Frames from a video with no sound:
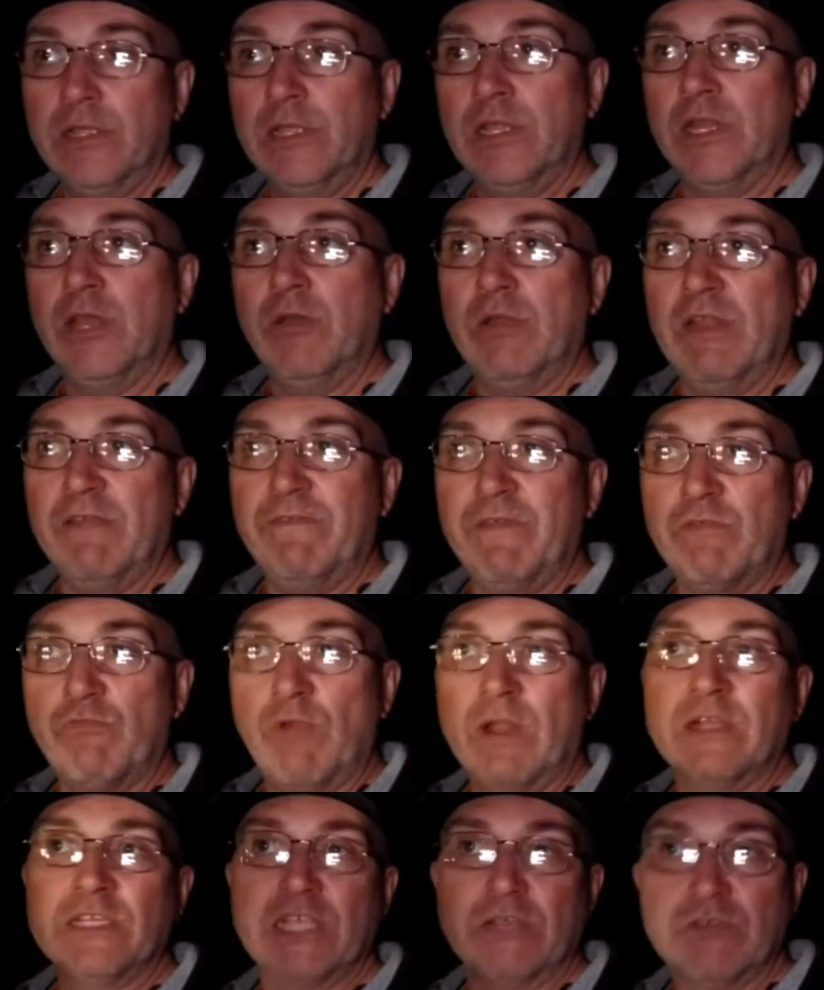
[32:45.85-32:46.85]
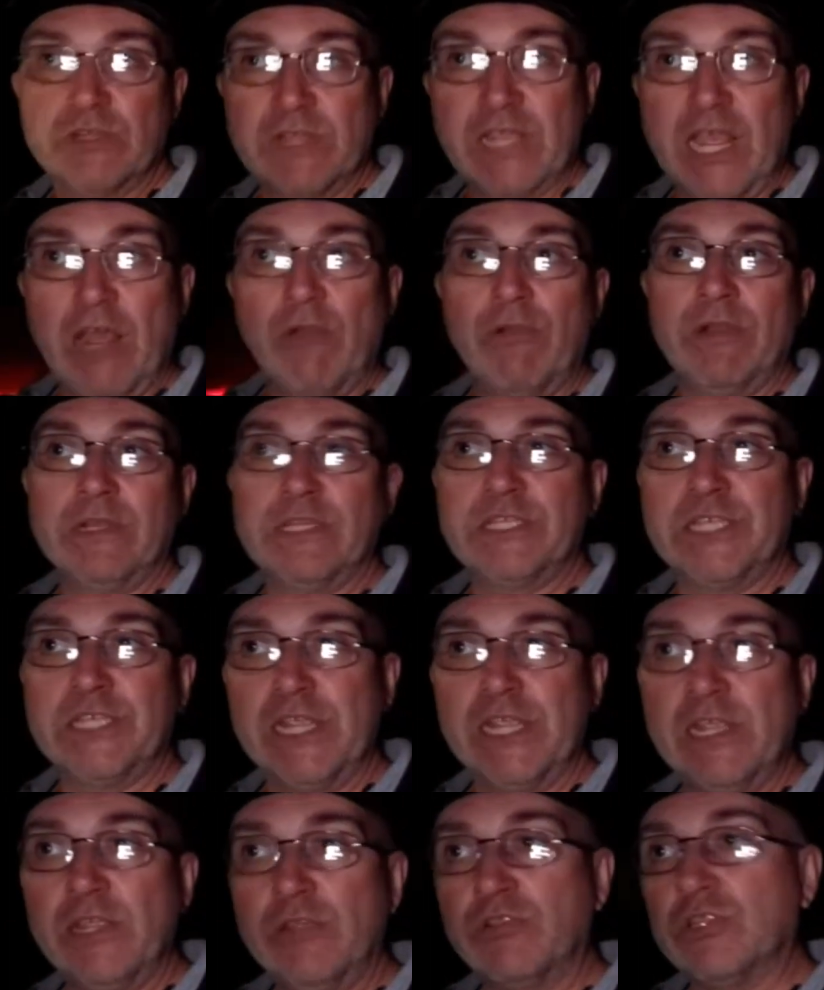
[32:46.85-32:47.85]
And if it runs out of
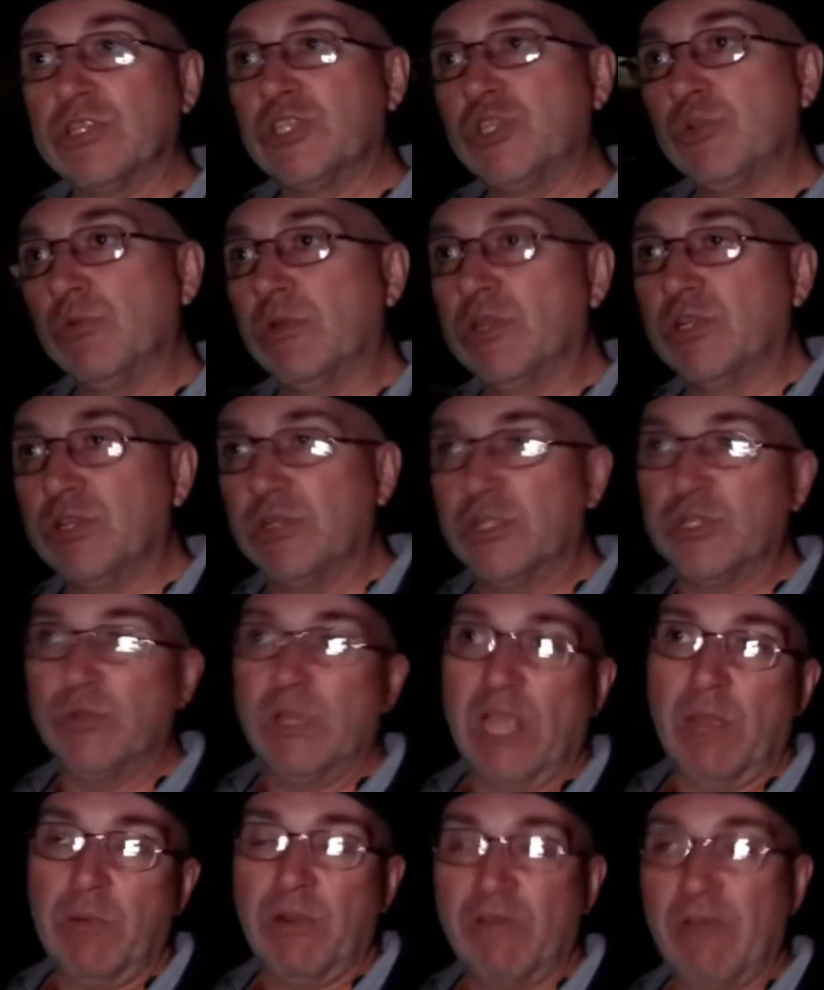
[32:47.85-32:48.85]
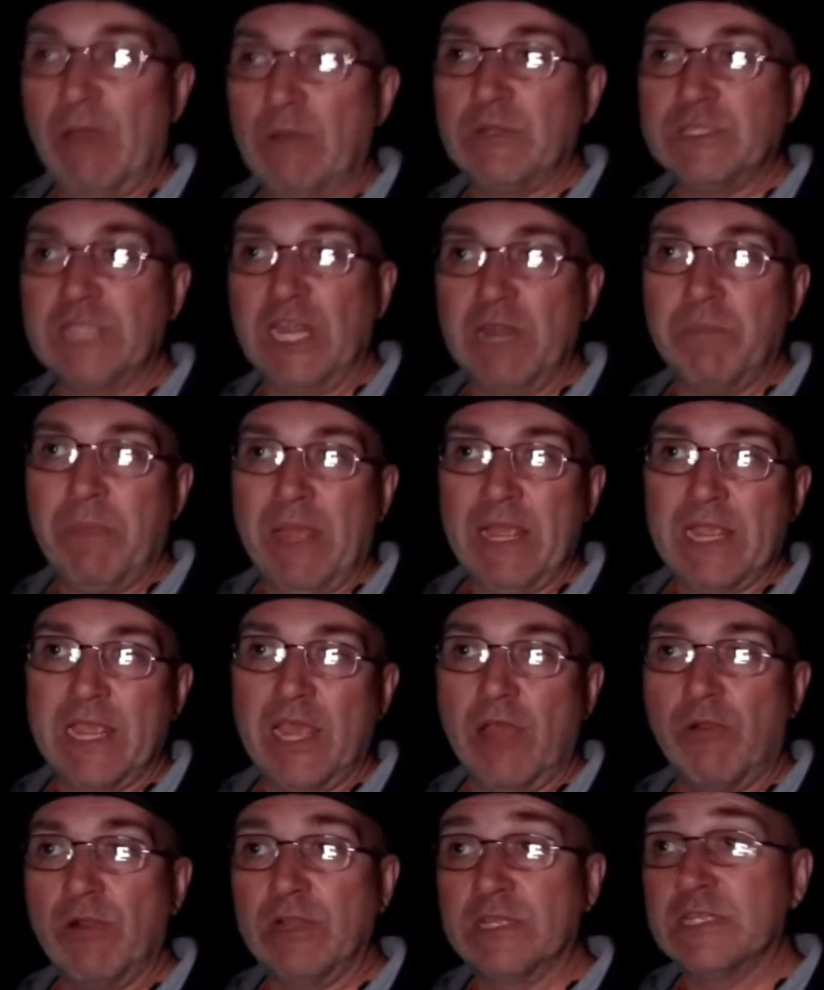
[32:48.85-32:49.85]
currency, you just do a couple of hours, get it back
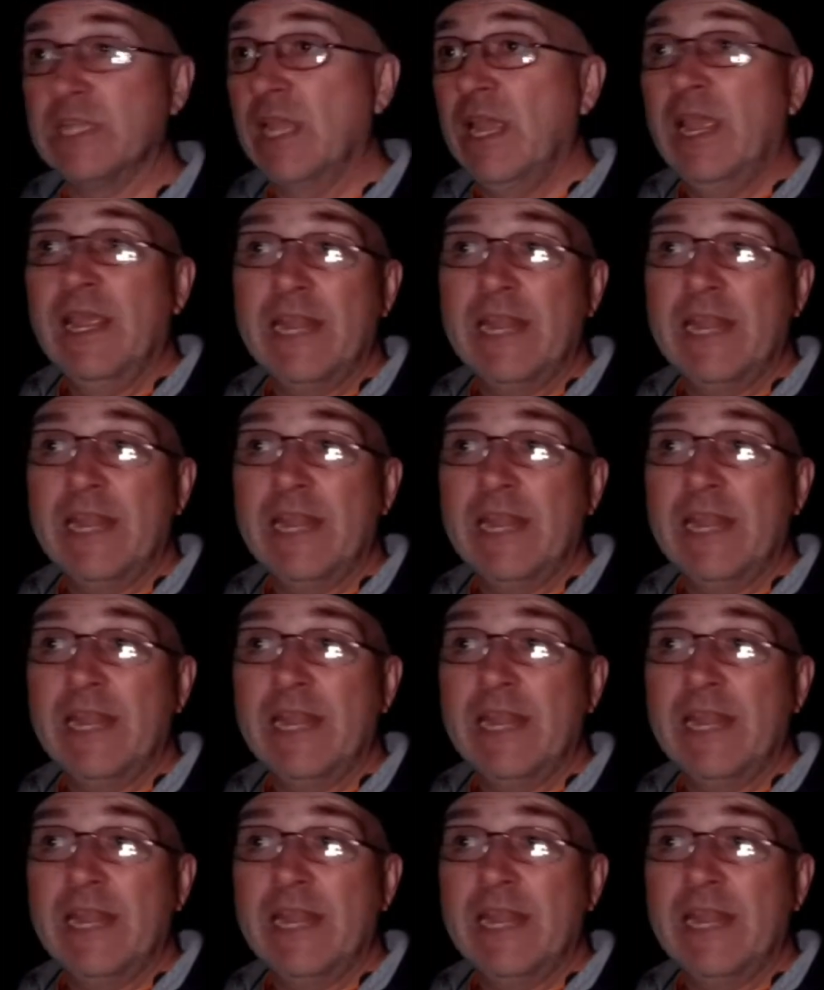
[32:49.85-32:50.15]
current.